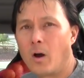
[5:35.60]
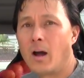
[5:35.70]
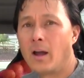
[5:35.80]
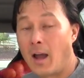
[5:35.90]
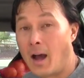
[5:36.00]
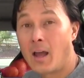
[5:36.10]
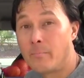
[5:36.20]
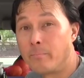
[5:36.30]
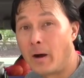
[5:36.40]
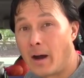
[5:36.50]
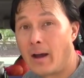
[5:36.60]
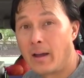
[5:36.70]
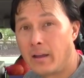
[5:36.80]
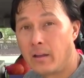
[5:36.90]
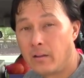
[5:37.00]
why I
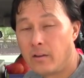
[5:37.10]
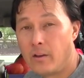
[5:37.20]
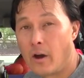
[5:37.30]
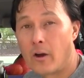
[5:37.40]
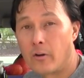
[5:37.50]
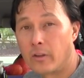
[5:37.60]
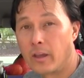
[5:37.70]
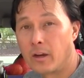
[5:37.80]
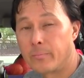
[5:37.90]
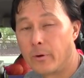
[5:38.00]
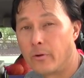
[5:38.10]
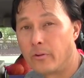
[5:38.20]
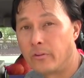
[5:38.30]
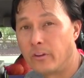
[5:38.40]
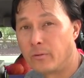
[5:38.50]
buy non-organic
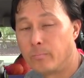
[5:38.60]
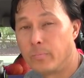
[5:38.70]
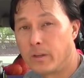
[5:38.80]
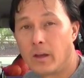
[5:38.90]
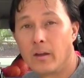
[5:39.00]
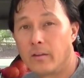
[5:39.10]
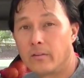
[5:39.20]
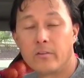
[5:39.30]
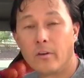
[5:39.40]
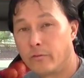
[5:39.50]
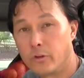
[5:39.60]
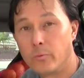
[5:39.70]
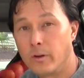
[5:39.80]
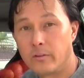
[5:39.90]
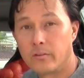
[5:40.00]
produce is because of
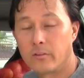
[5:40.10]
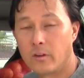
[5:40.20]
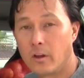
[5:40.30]
two reasons.